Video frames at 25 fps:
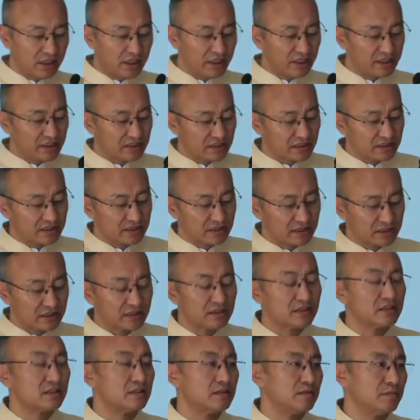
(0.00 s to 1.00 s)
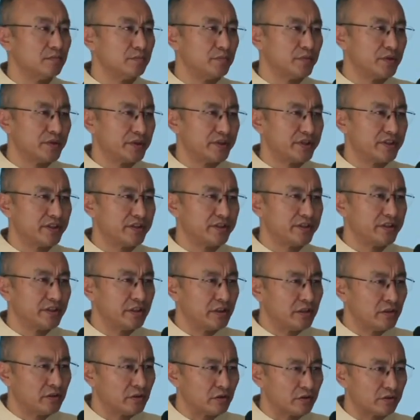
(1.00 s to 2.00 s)
As per the
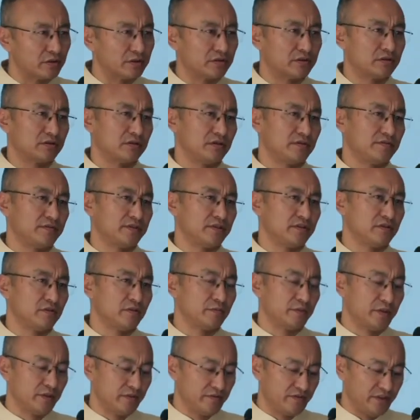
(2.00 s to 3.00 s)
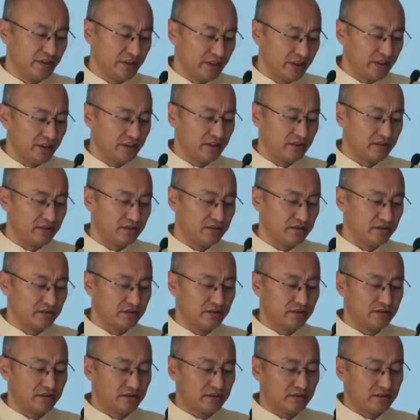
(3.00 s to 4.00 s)
records of the Government of India,
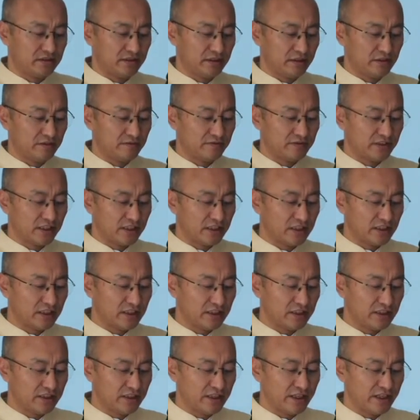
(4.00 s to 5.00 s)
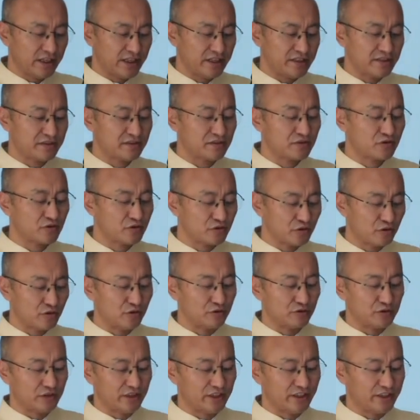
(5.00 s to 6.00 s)
the state of Nagaland has
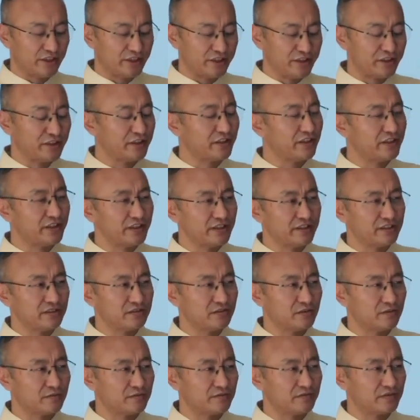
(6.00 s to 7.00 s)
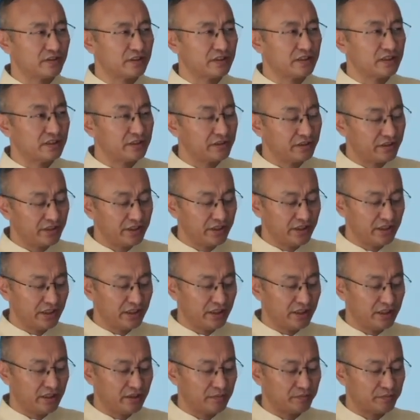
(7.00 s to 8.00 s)
shown an increase of
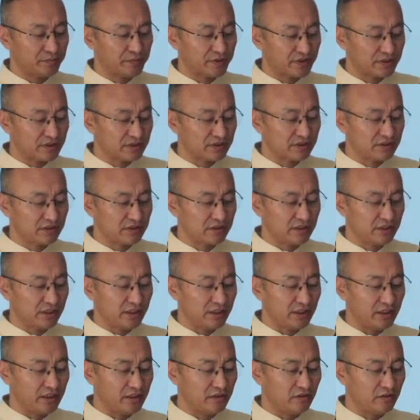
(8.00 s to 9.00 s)
38%